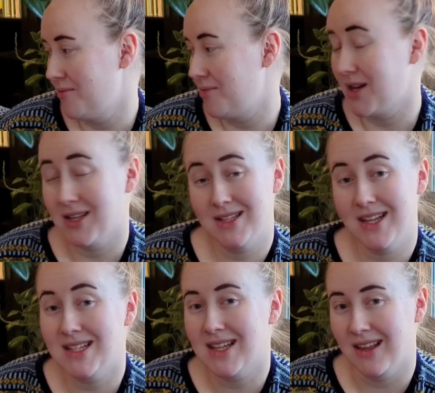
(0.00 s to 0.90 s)
because
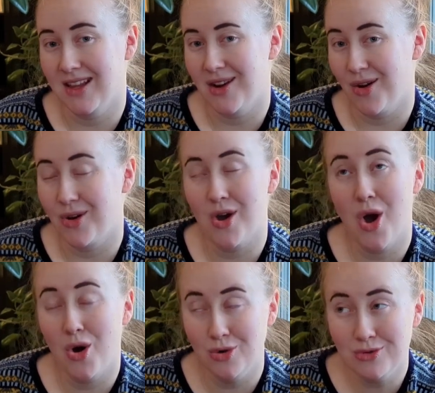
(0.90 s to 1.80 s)
they sell it on
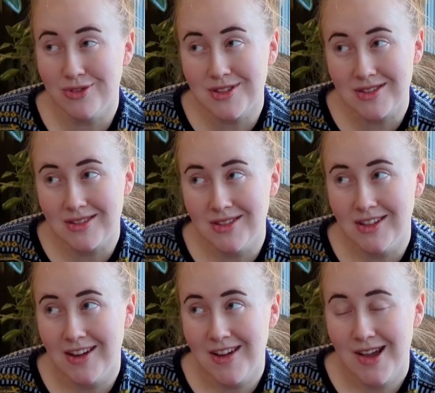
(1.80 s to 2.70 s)
cones,
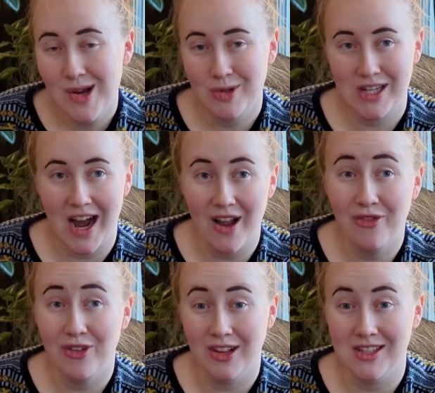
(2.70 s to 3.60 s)
which I
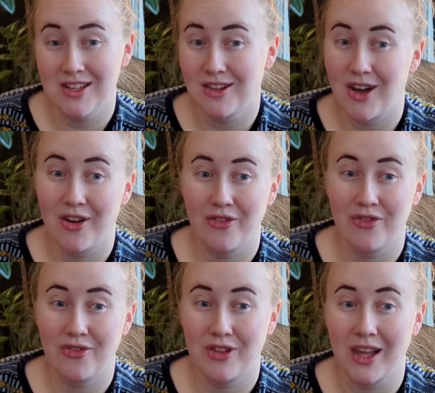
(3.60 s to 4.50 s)
feel is a lot of
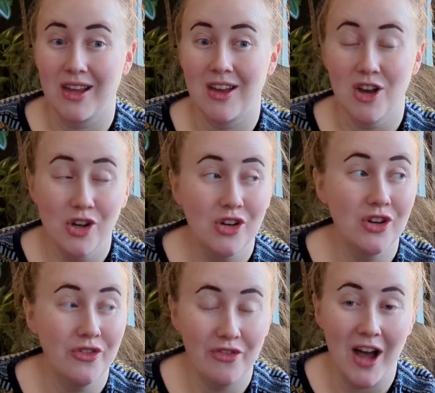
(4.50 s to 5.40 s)
like a
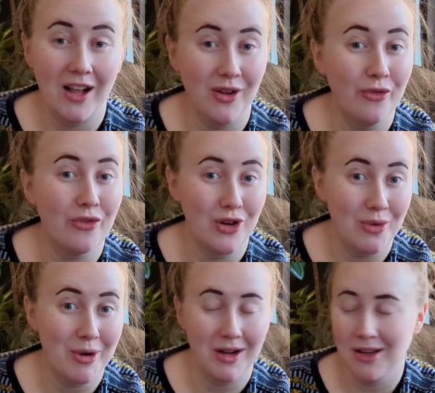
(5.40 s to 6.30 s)
good value for your
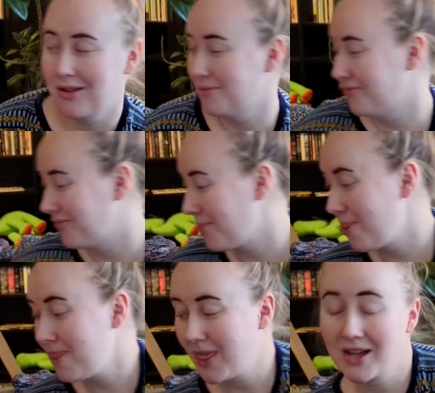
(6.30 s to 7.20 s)
money.
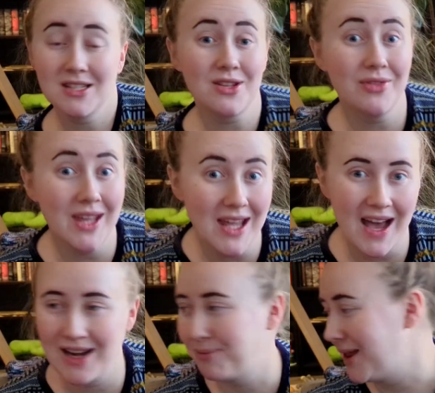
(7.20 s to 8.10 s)
So they
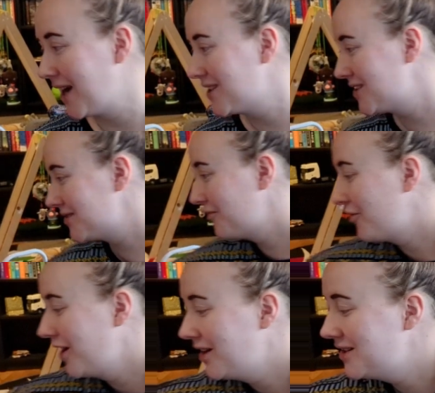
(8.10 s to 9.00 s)
had a Black
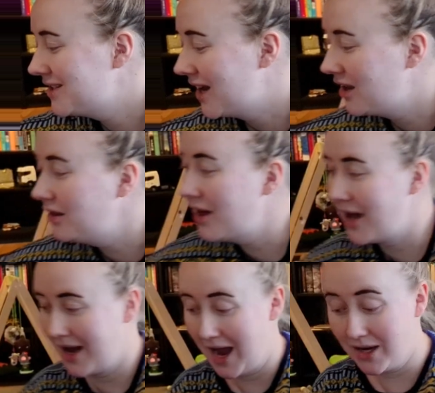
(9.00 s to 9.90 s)
Friday sale,
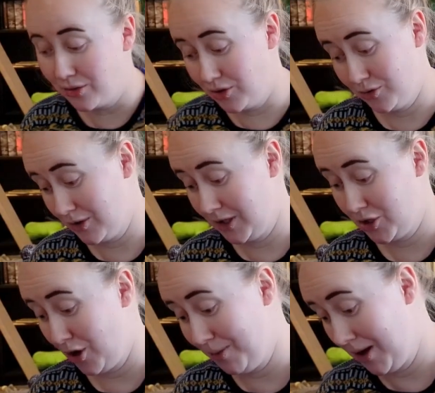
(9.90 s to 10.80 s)
and I don't usually
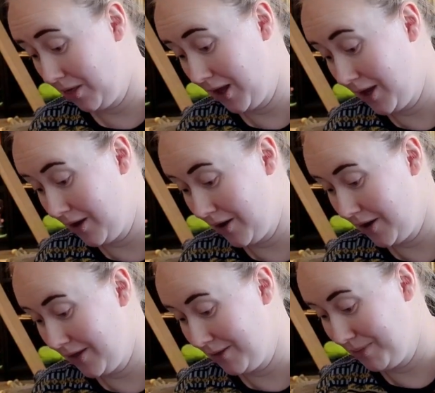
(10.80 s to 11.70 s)
shop anything
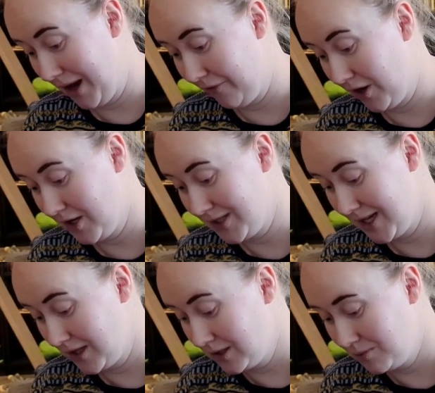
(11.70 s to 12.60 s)
in the Black Friday
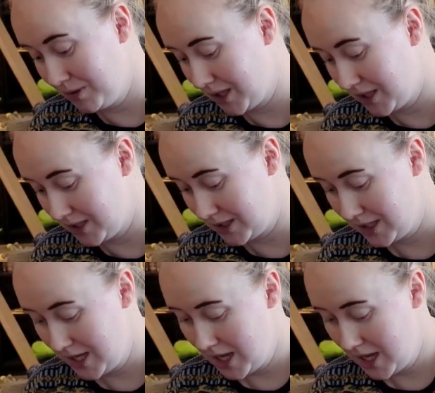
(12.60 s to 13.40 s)
sales because,